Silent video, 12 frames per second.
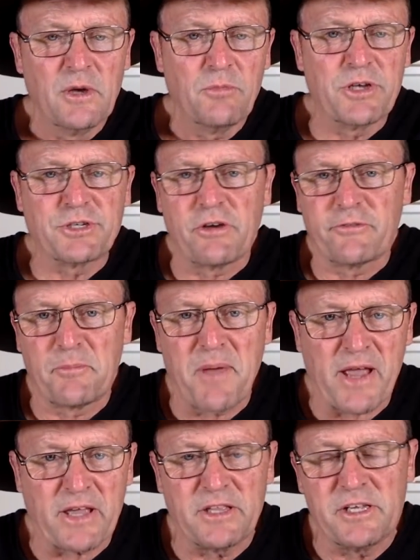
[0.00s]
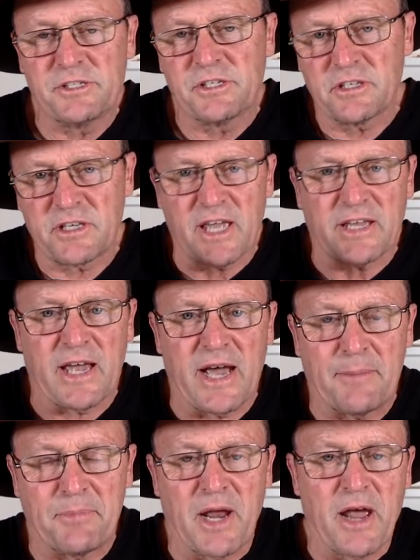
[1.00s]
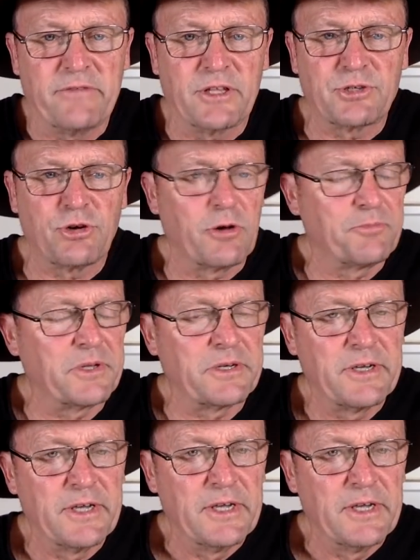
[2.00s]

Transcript: winch off the back of his and get you up and over the top. But